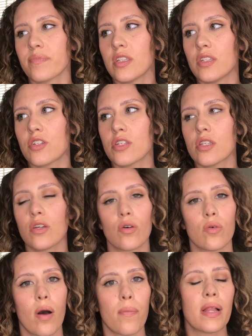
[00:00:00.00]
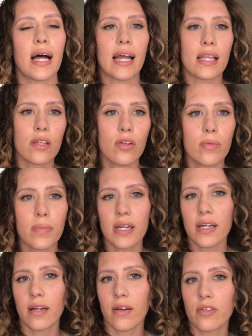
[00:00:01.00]
just, you know, apply a little bit
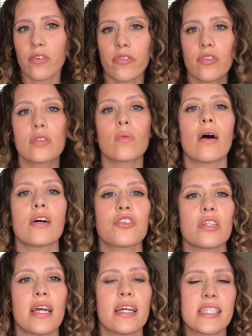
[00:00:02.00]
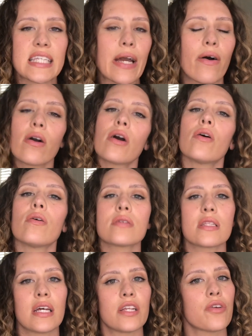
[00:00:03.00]
on your first wash day, see how it goes, and
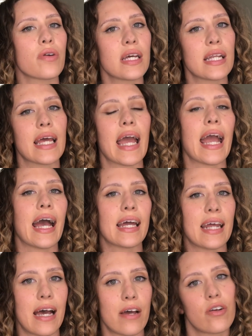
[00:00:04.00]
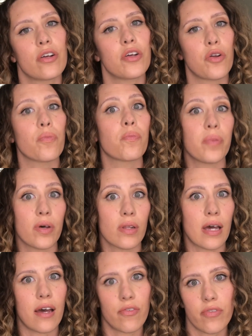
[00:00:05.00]
then you can add on or, you know, build
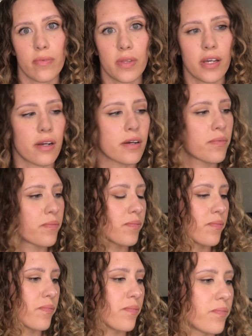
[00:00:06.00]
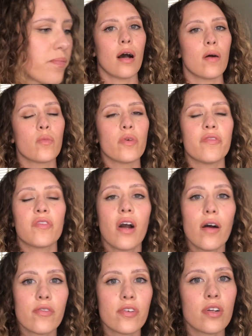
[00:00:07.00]
on from there. We've
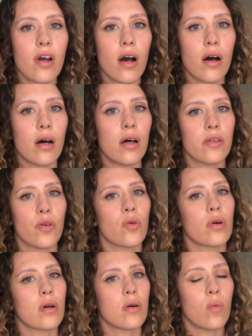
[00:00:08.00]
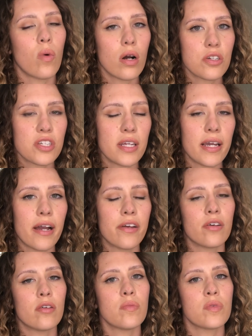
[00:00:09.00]
covered all your wash day
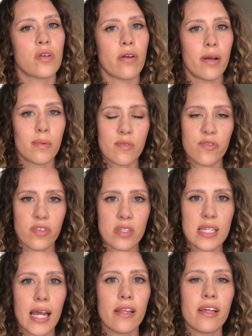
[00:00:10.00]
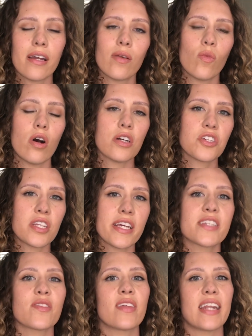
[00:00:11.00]
items, your items for styling on wash day. So
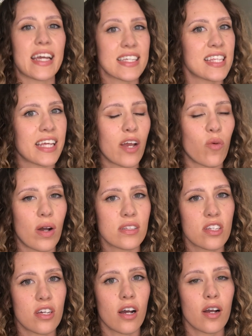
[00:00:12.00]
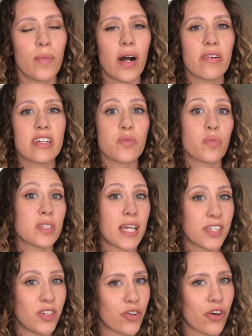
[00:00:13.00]
the next thing I want to talk about is
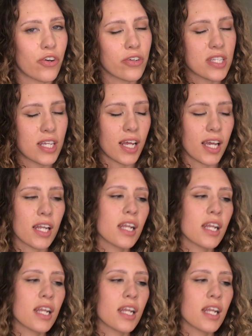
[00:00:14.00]
protecting your curls at night.